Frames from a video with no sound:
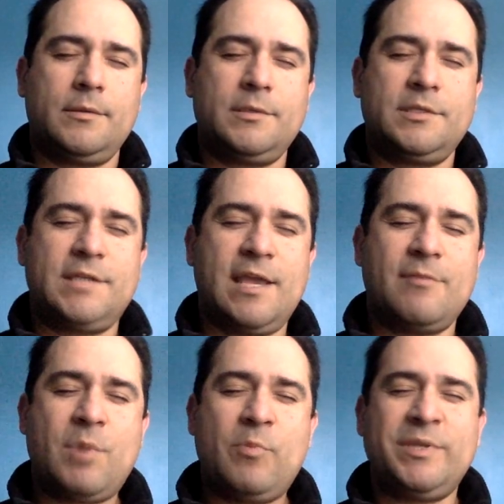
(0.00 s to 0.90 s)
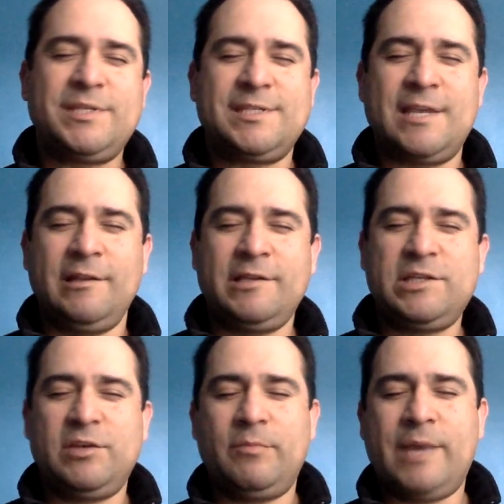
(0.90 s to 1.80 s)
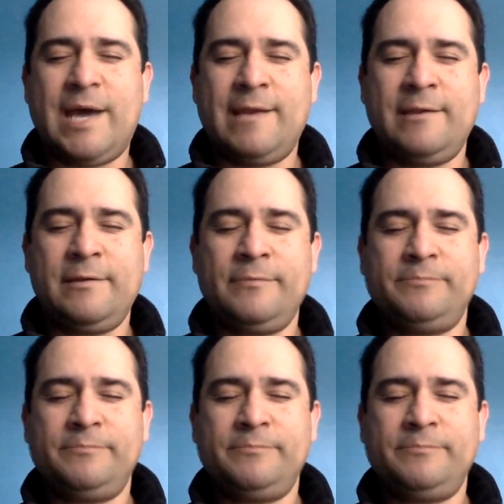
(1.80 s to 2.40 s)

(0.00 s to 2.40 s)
Just take a moment to settle into your body